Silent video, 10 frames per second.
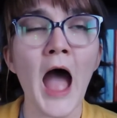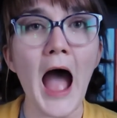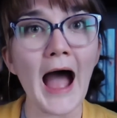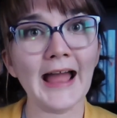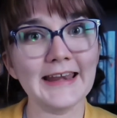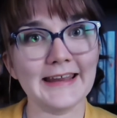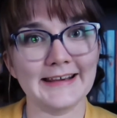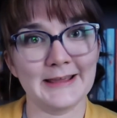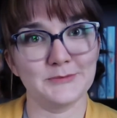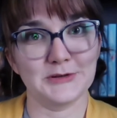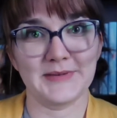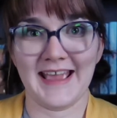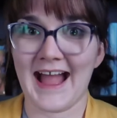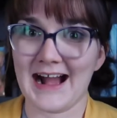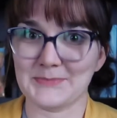I need him to be
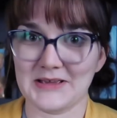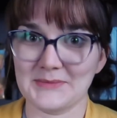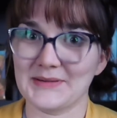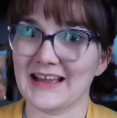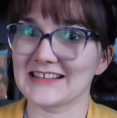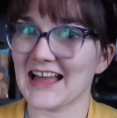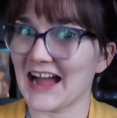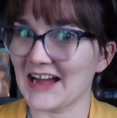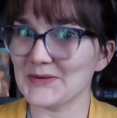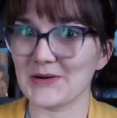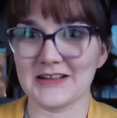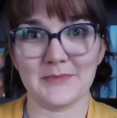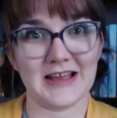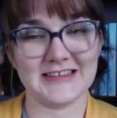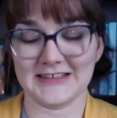happy because I want
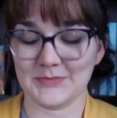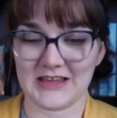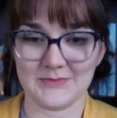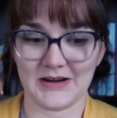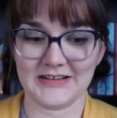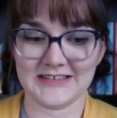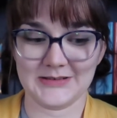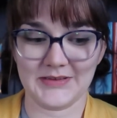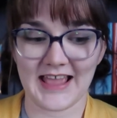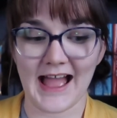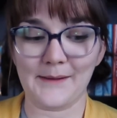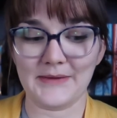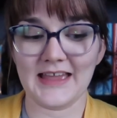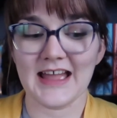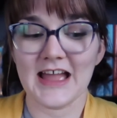my dear Bucky Barnes to be
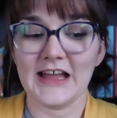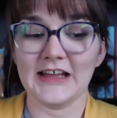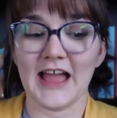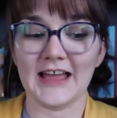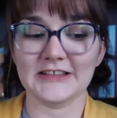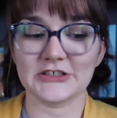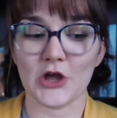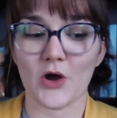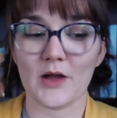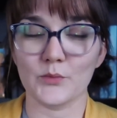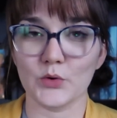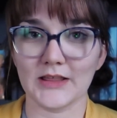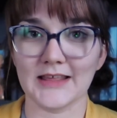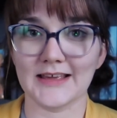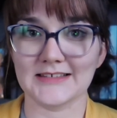happy, and so I'm
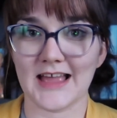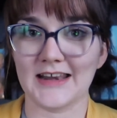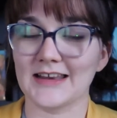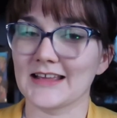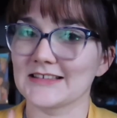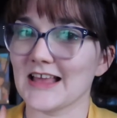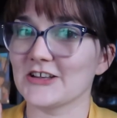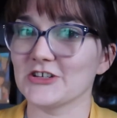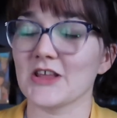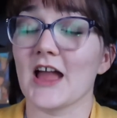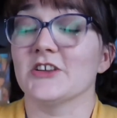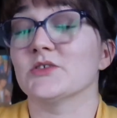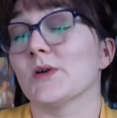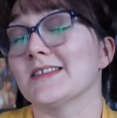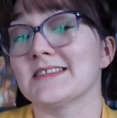really excited because I just
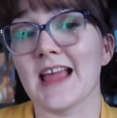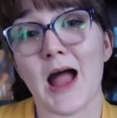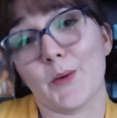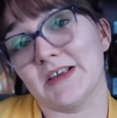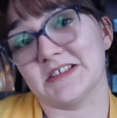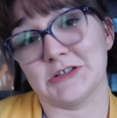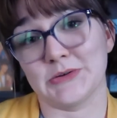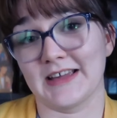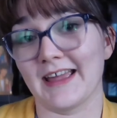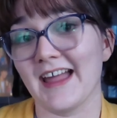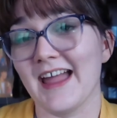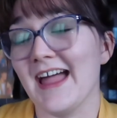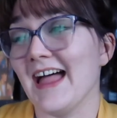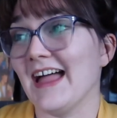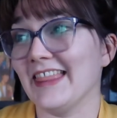want to see how he's doing,
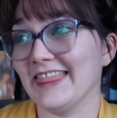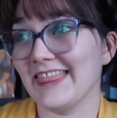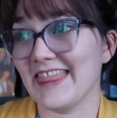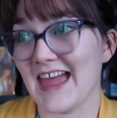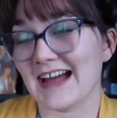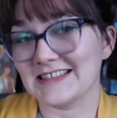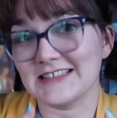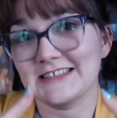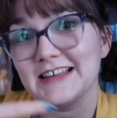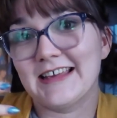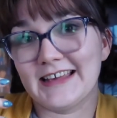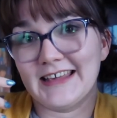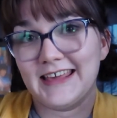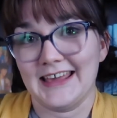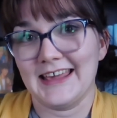and that's
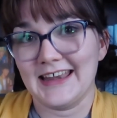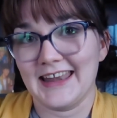it.